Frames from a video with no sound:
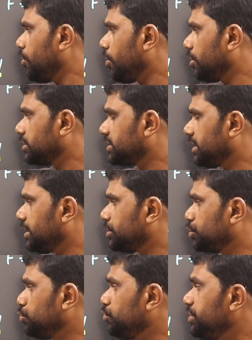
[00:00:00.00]
got
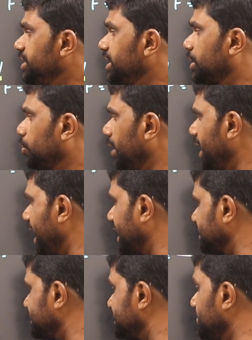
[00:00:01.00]
two equal
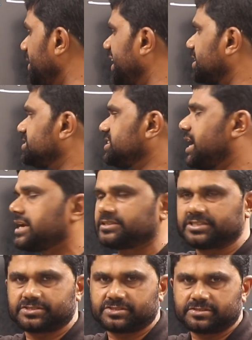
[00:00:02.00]
and similar
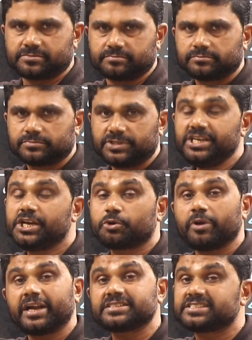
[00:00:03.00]
charges.
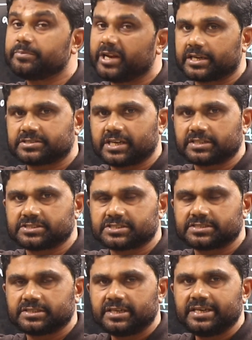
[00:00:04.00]
Equal and similar
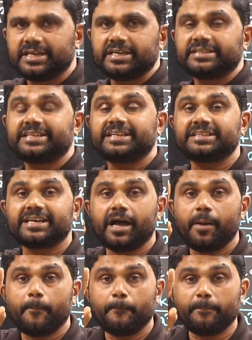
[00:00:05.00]
charges. Then
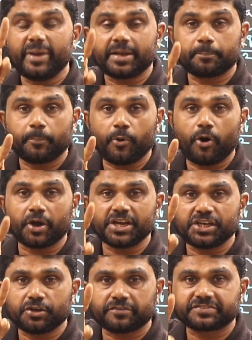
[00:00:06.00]
the
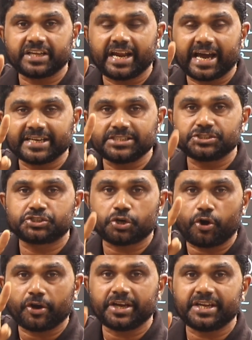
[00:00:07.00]
midpoint of the line
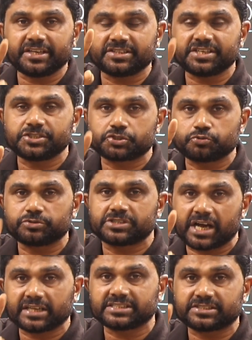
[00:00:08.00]
joining these two
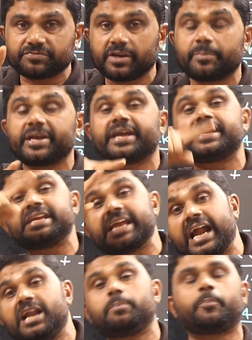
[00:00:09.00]
charges will be a
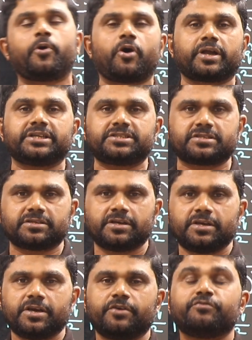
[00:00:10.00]
null point
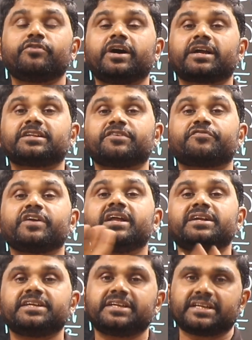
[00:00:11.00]
where the
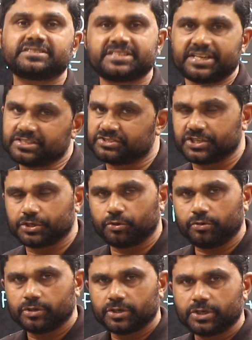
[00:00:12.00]
field intensity is
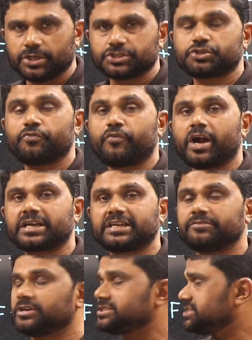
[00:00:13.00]
0. So
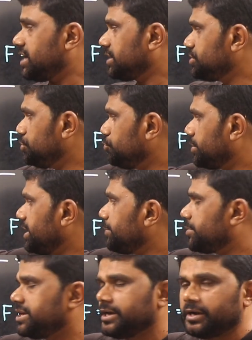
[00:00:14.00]
whatever charge you
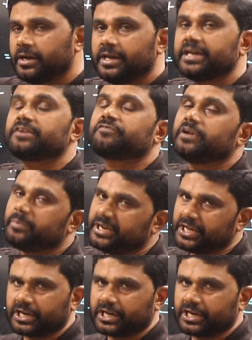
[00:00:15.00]
keep here, it will be in